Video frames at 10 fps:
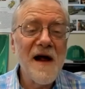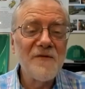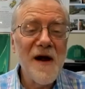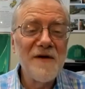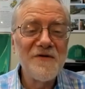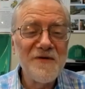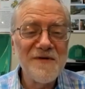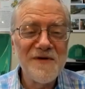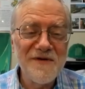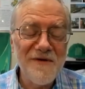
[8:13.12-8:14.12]
Why don't you
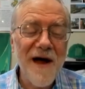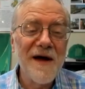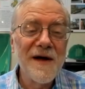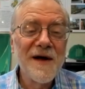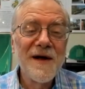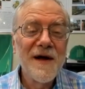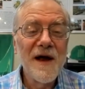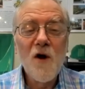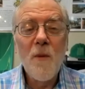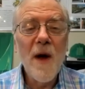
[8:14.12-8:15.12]
give it a try?
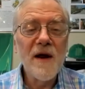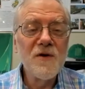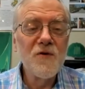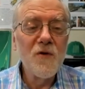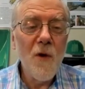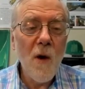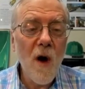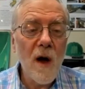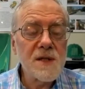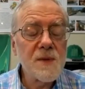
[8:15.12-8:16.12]
And nobody knew who I
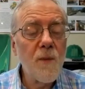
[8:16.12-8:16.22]
was.